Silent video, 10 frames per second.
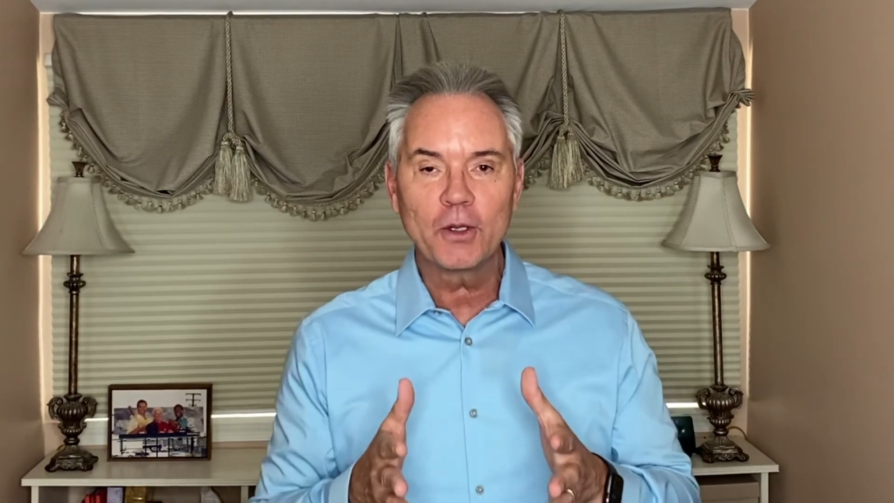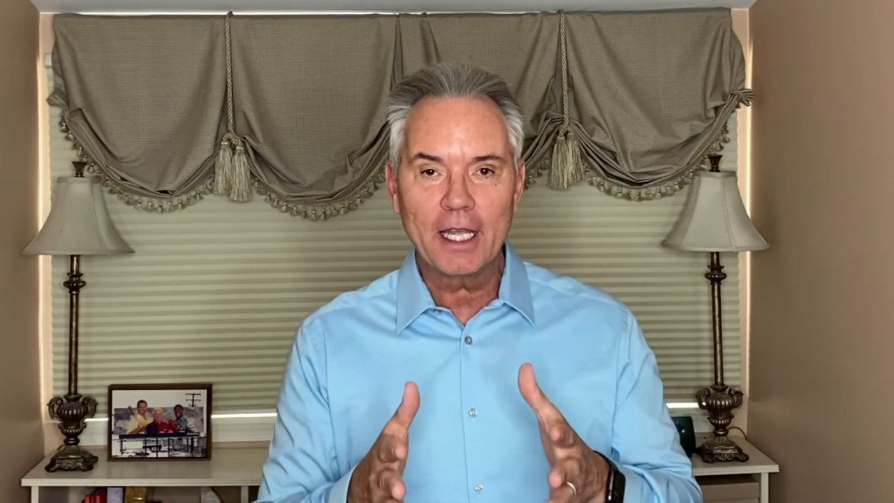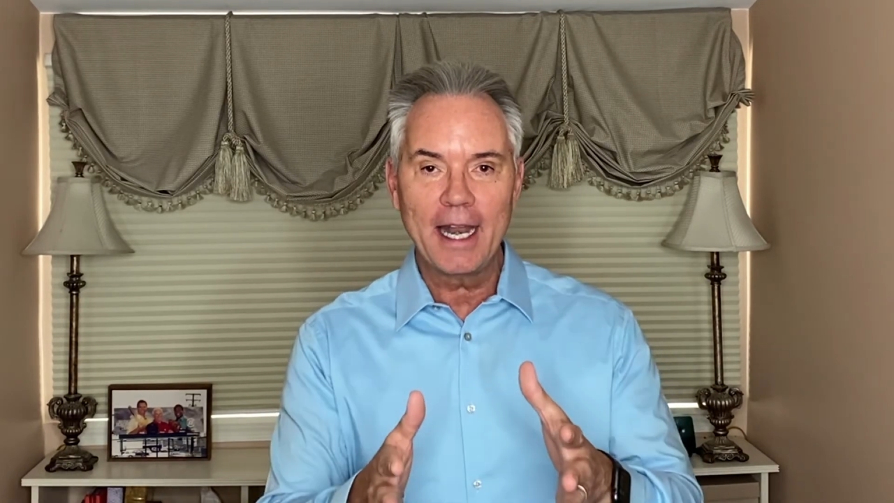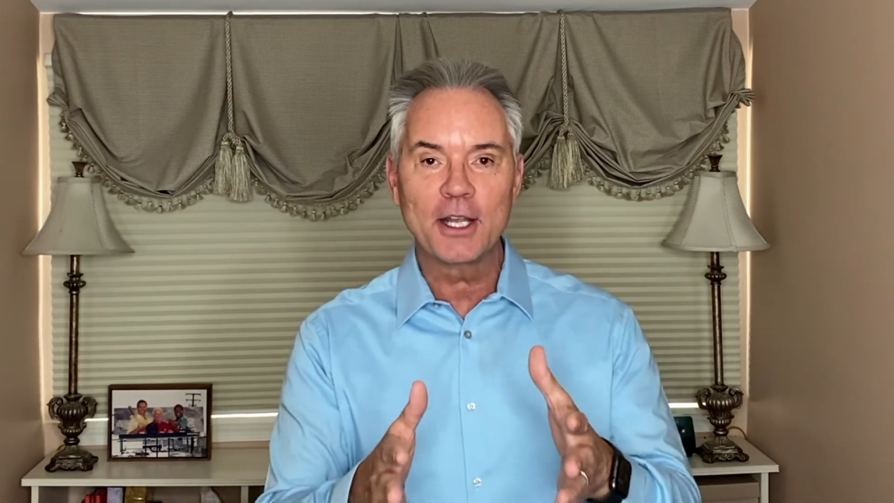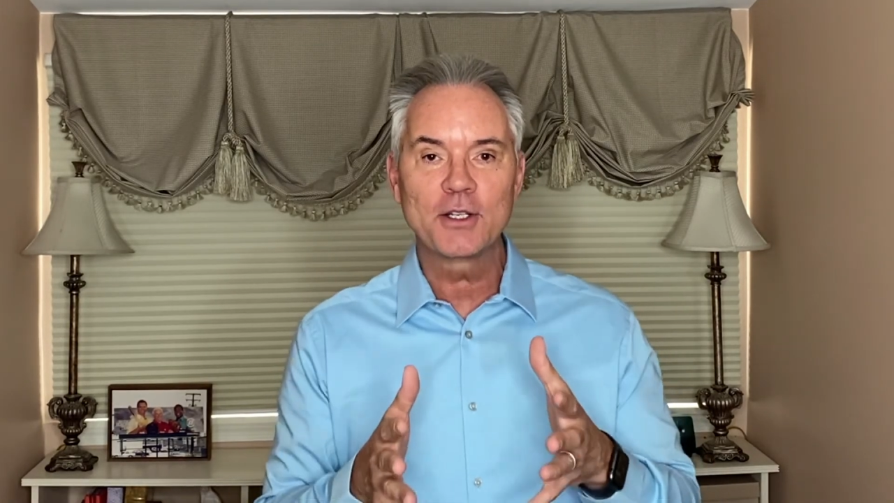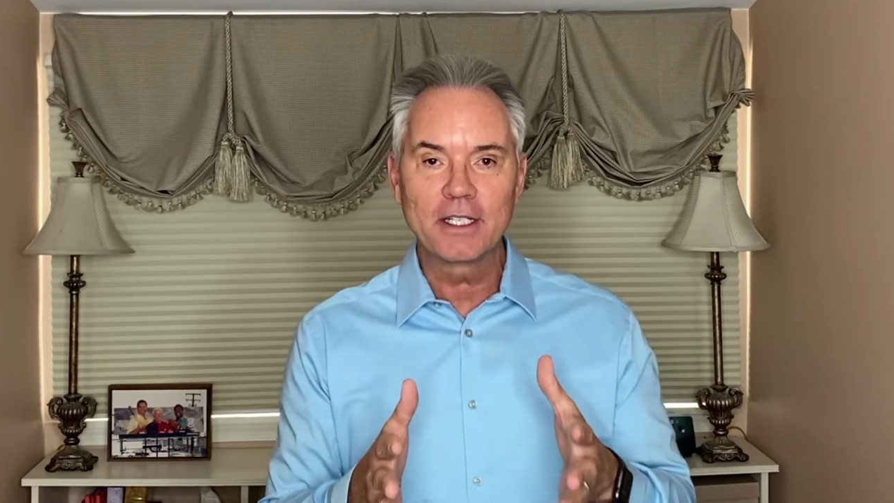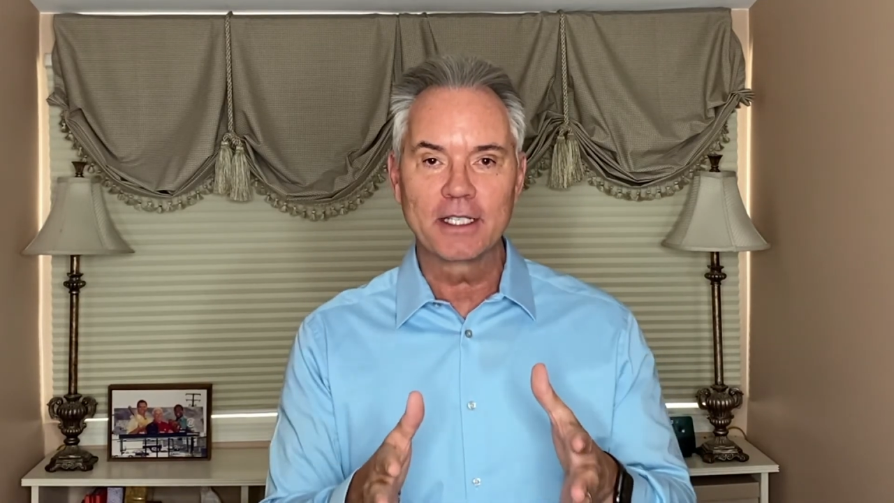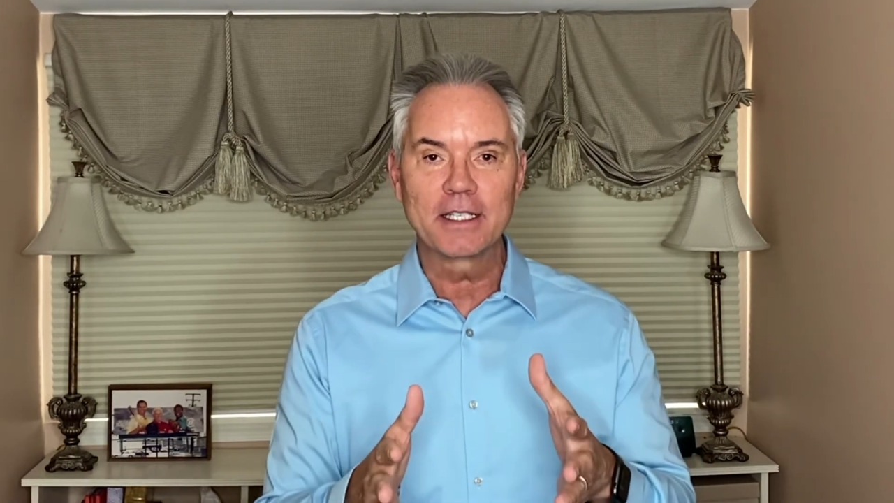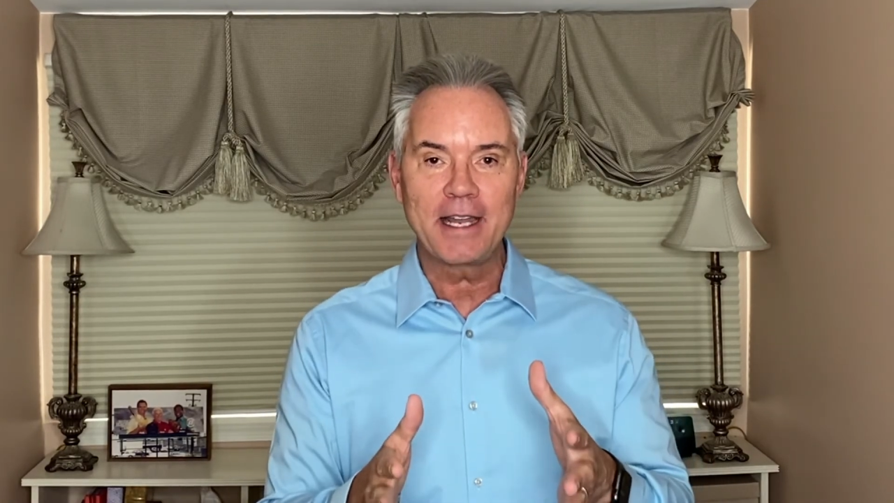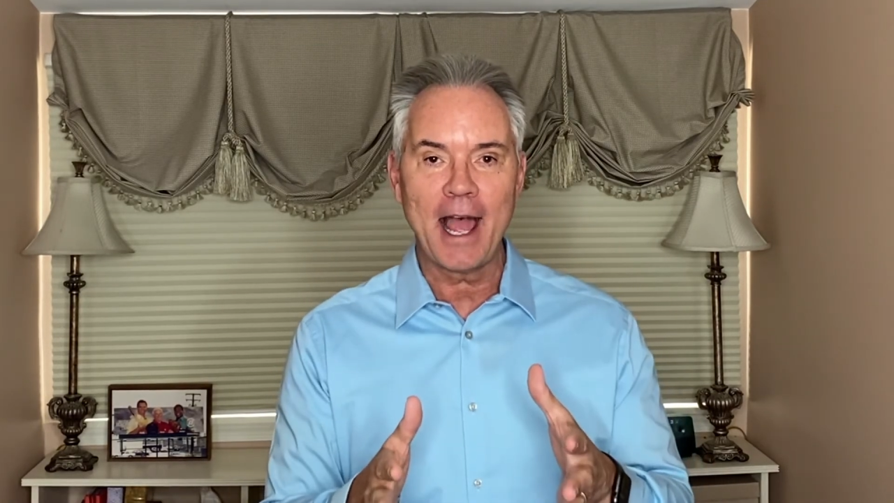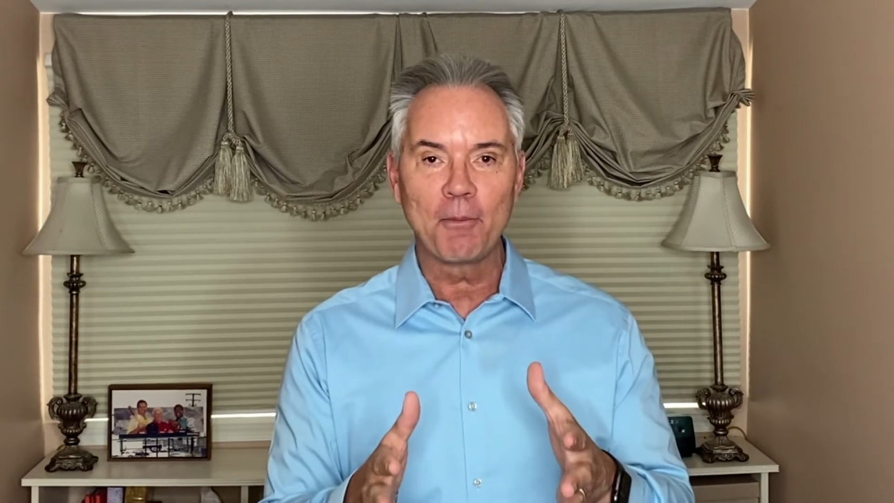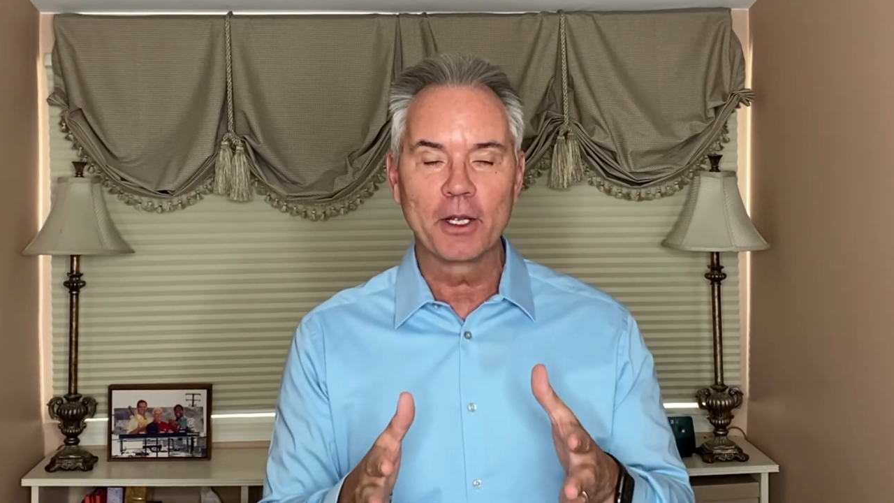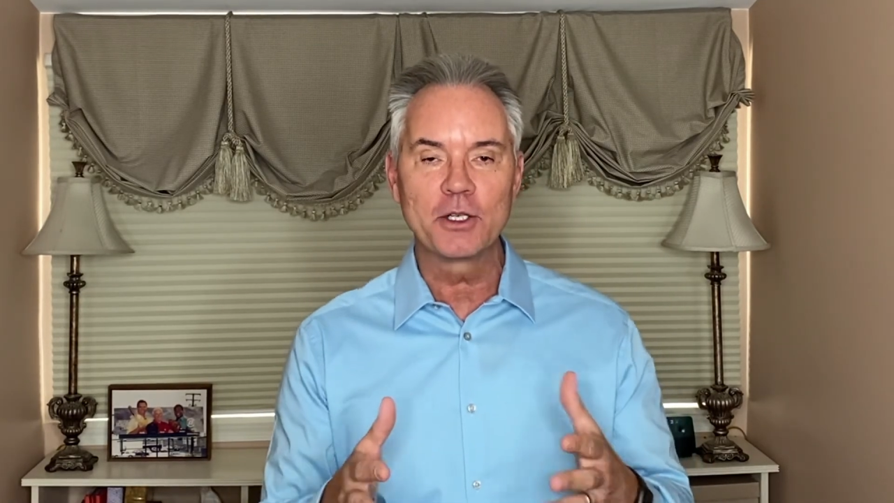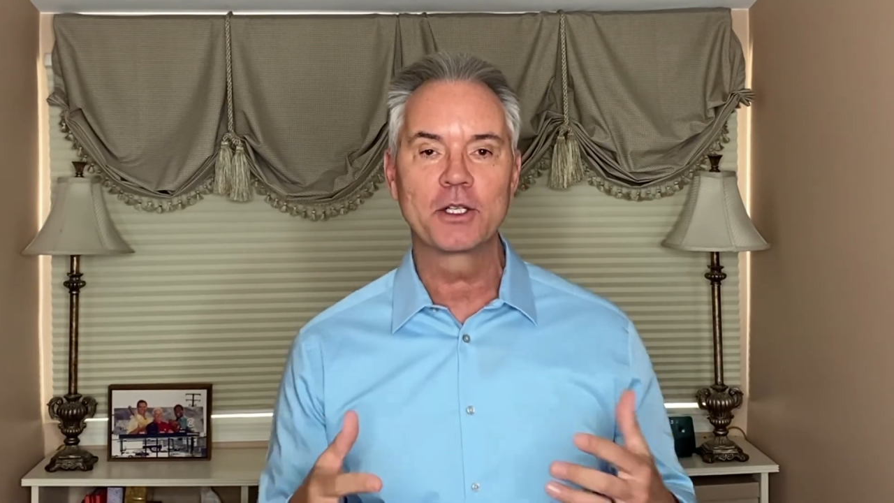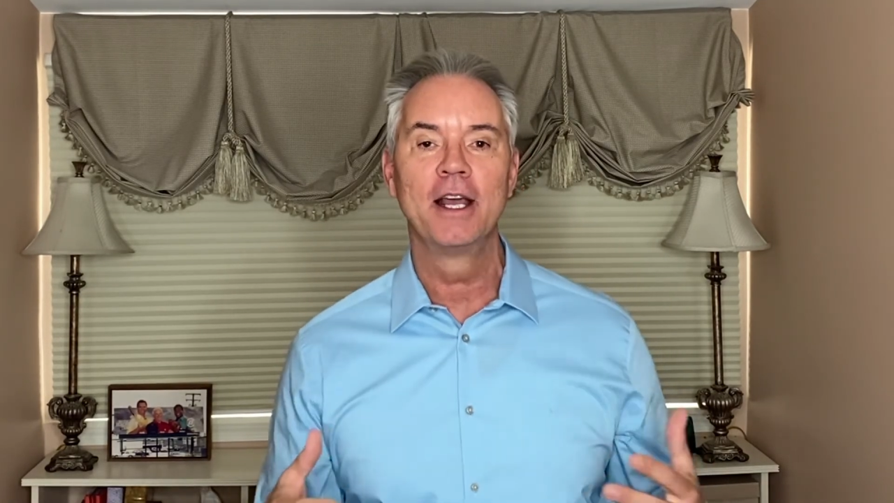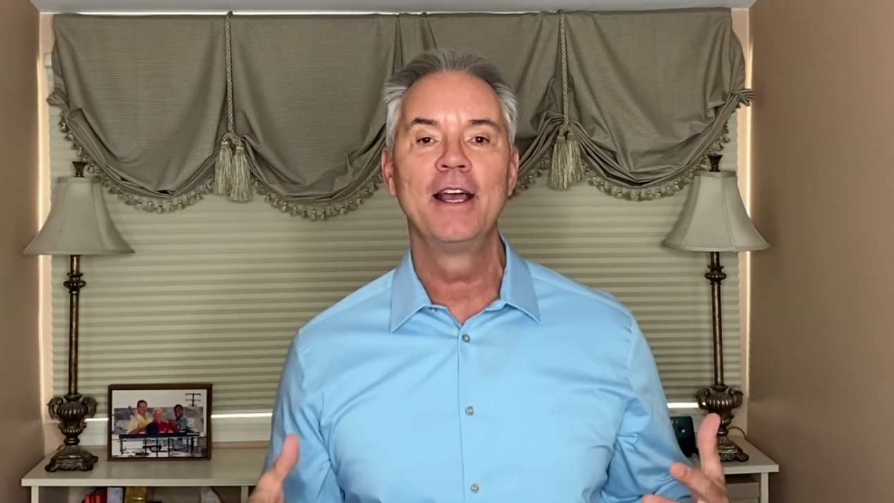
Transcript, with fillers: connection is established,